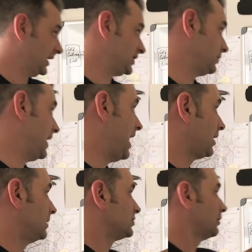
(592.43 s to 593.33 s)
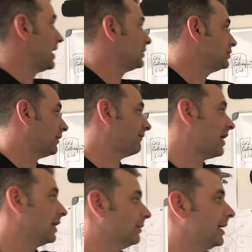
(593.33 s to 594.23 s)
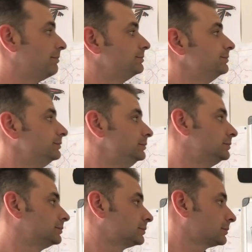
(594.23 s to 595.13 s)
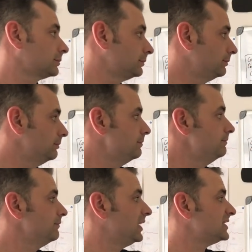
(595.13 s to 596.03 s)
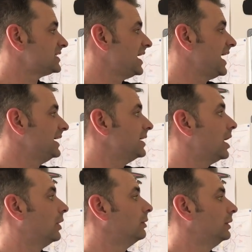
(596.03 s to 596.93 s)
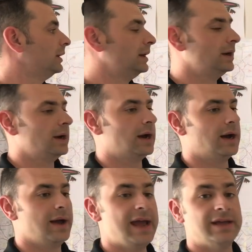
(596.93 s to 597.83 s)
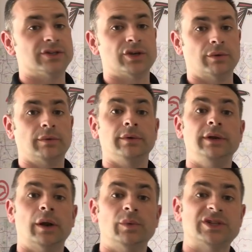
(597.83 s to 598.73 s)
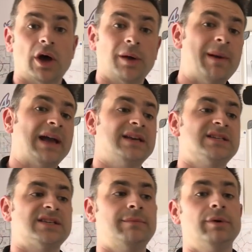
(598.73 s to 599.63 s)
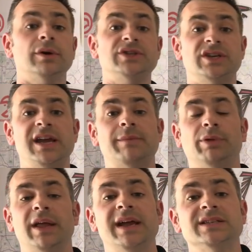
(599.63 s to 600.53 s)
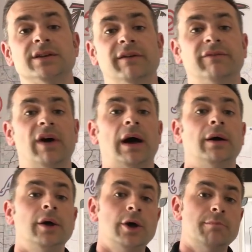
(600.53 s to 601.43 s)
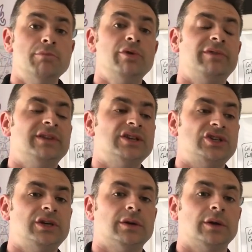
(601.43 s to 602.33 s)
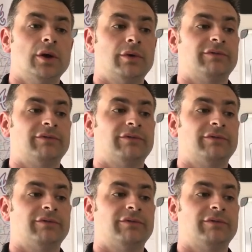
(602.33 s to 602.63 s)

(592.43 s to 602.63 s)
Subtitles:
And so now it comes around to our follow-up. They say, hey, no, Hey, so we talked back in December. Said you had plans of moving this year to go